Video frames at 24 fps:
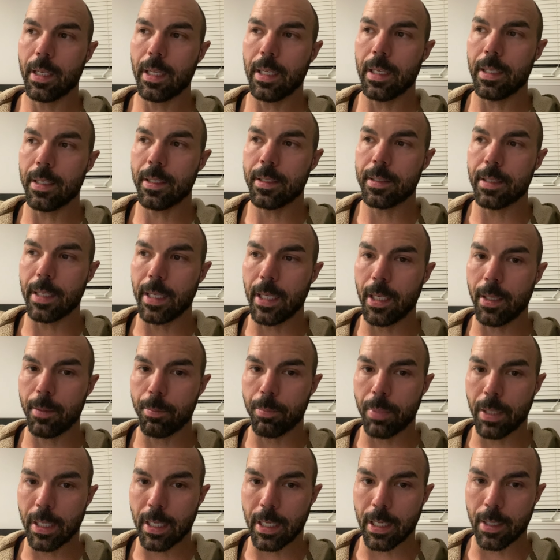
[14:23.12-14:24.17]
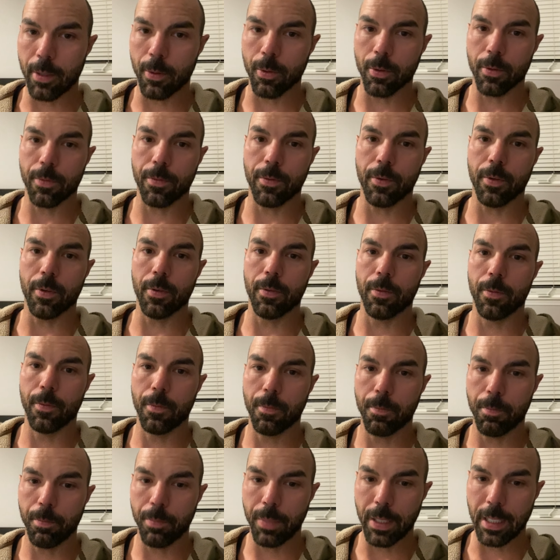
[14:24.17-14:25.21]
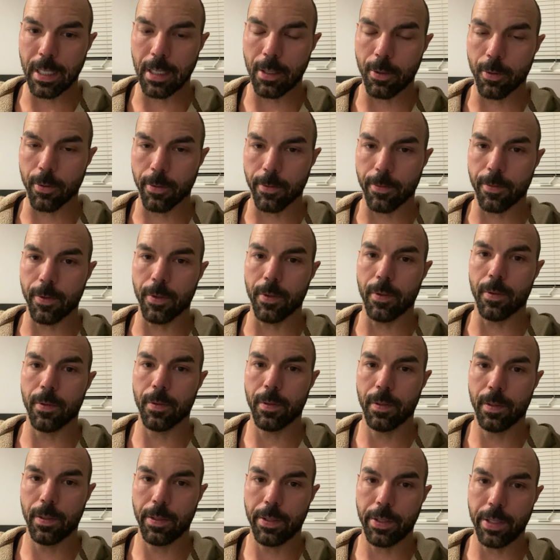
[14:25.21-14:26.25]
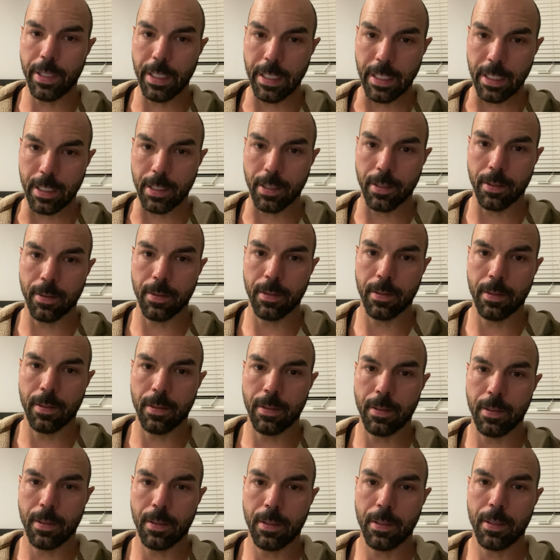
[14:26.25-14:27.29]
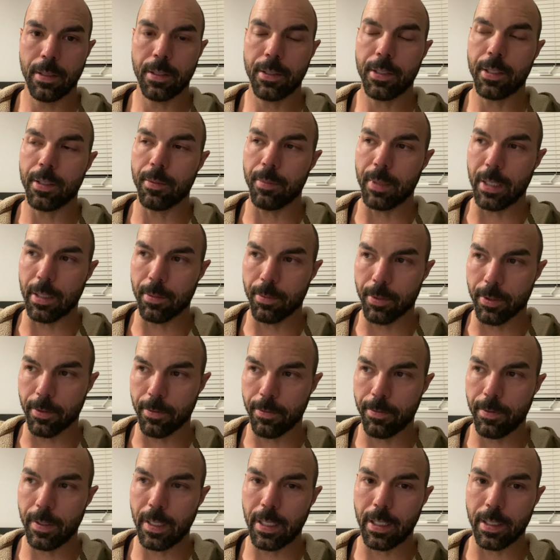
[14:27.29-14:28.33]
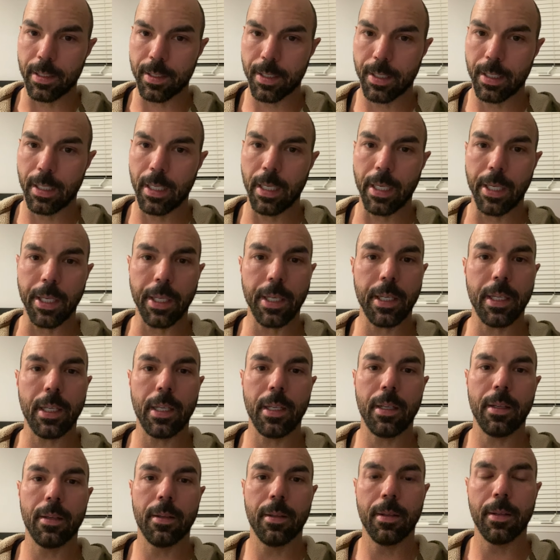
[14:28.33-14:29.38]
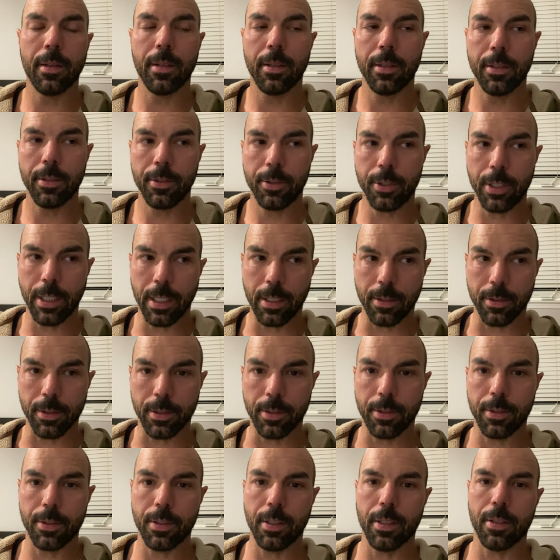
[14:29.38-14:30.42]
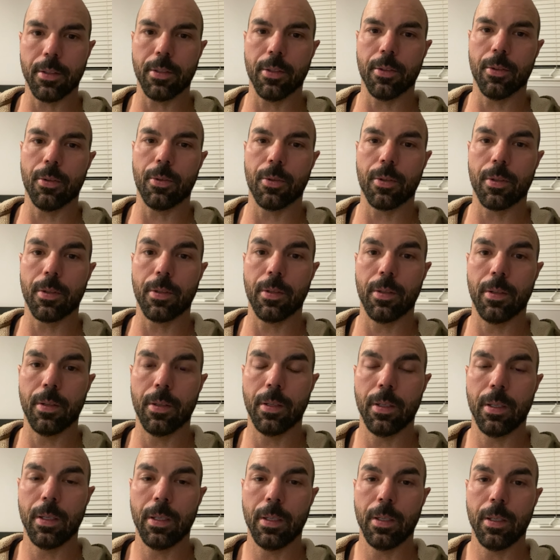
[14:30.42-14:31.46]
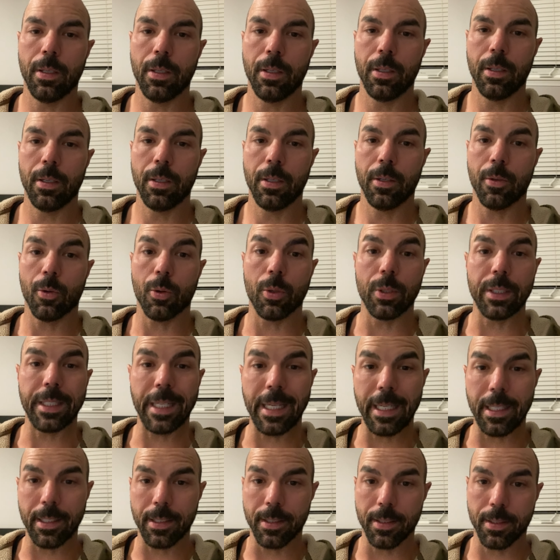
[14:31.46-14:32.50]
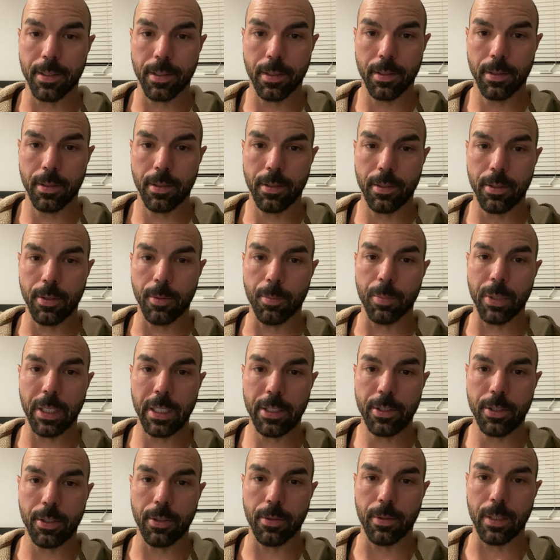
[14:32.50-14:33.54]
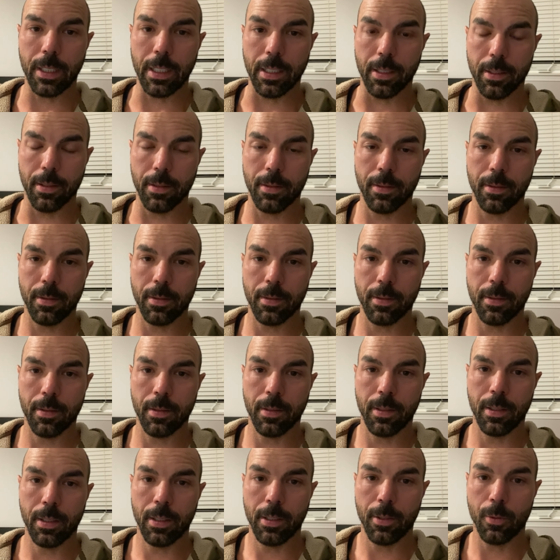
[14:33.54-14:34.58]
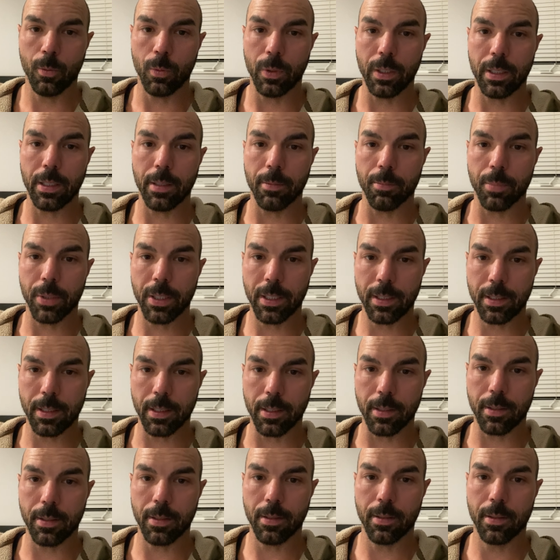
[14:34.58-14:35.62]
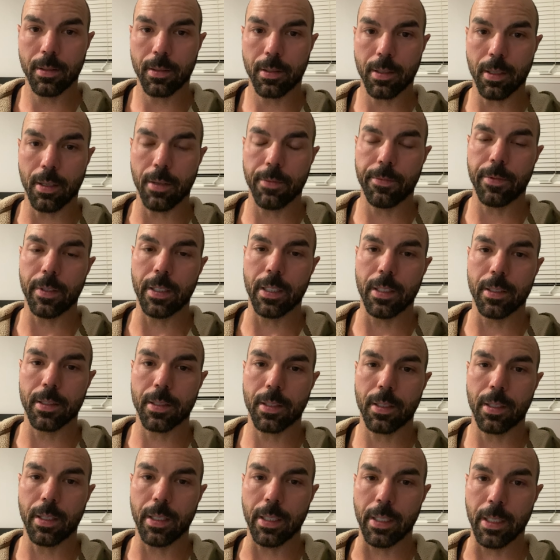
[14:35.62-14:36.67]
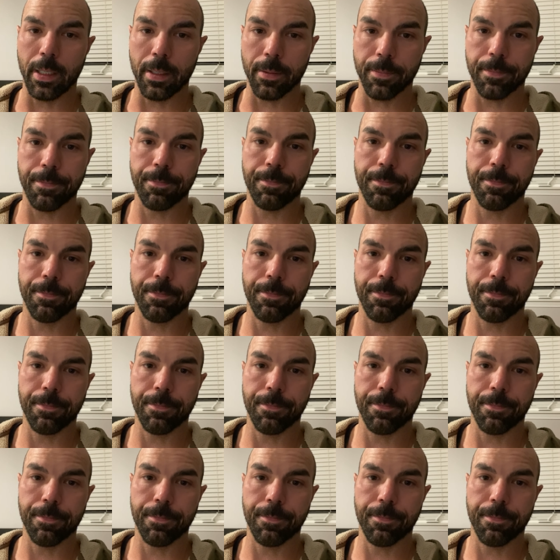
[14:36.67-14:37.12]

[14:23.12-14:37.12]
It is a powerful, powerful thing to be able to face any challenge that the Lord ordains to place you in with implicit confidence in Him.